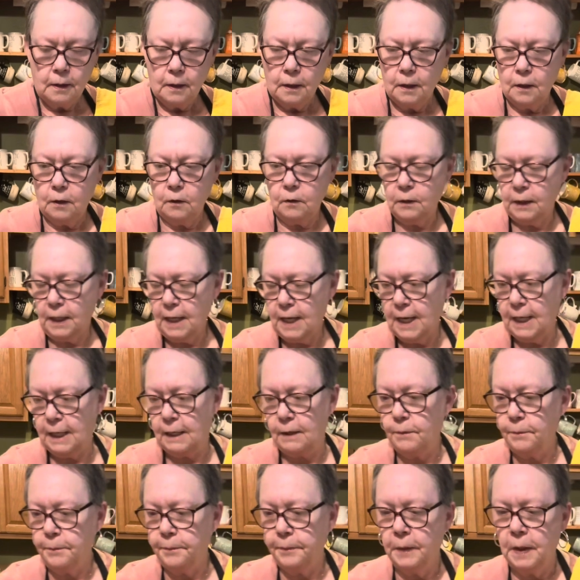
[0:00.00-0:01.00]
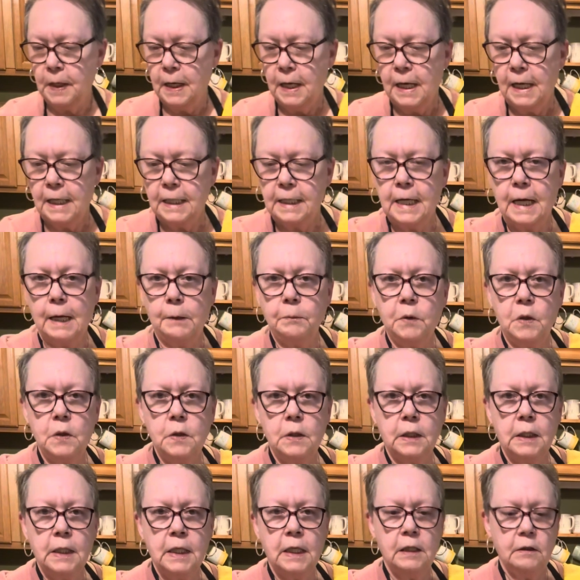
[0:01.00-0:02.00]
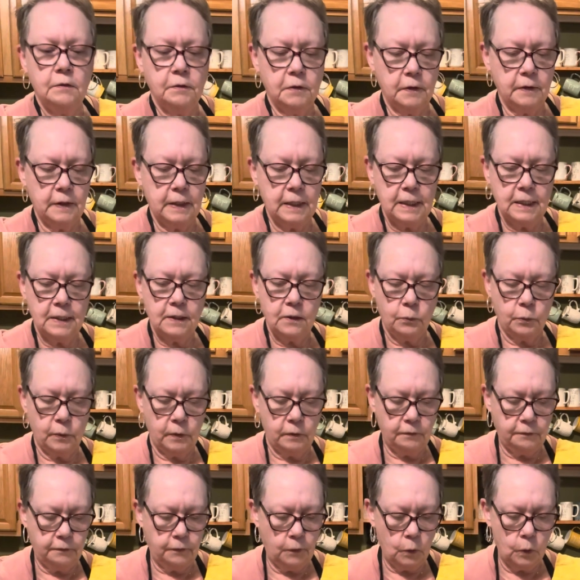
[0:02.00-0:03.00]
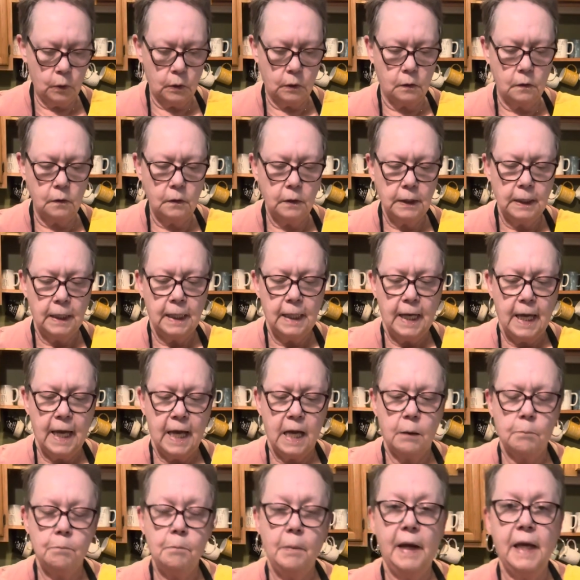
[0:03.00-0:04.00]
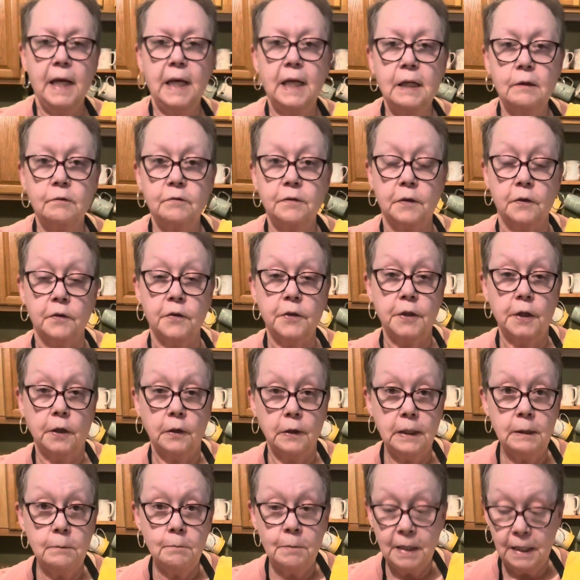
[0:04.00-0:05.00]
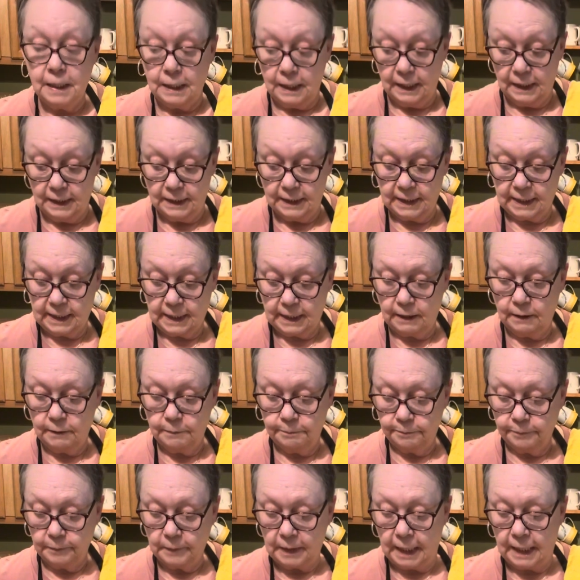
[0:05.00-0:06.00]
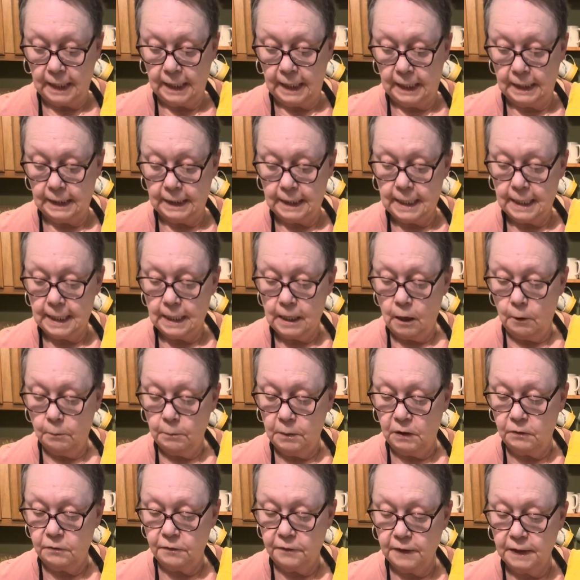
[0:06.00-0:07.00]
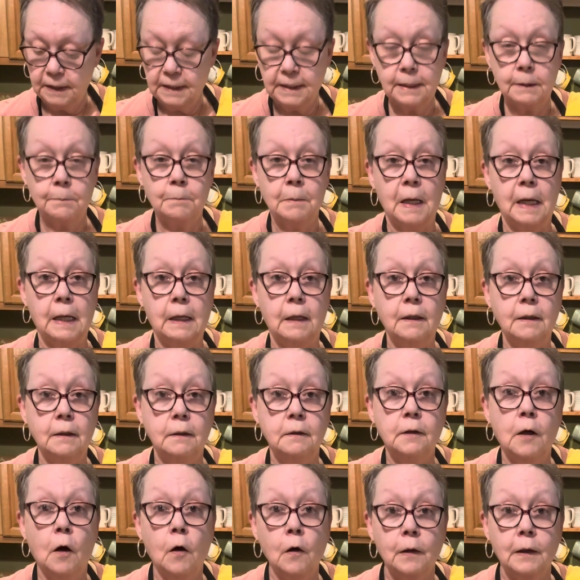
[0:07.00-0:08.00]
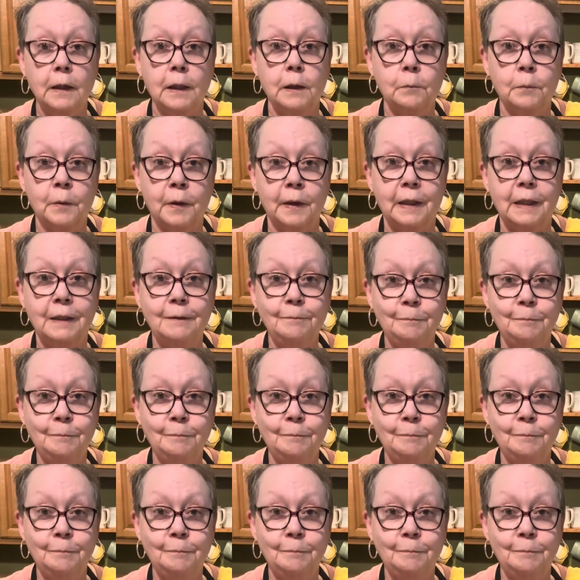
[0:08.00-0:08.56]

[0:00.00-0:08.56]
Okay, now I'm going to cover this with foil and bake it for 30 minutes. And then I'll be fixing my garlic bread.